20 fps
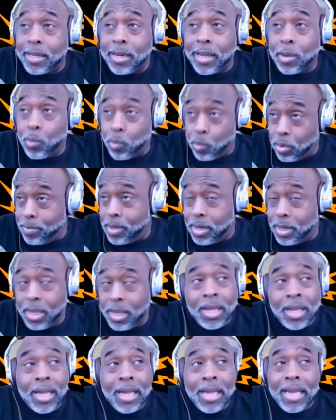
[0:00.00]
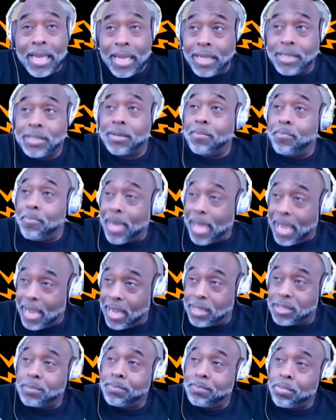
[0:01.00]
that a woman is a
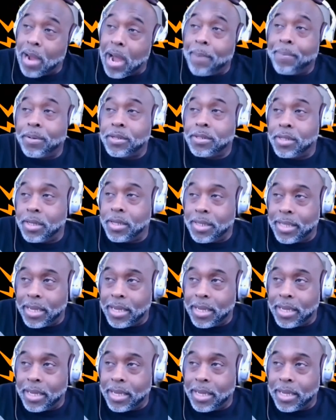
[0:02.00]
man's property.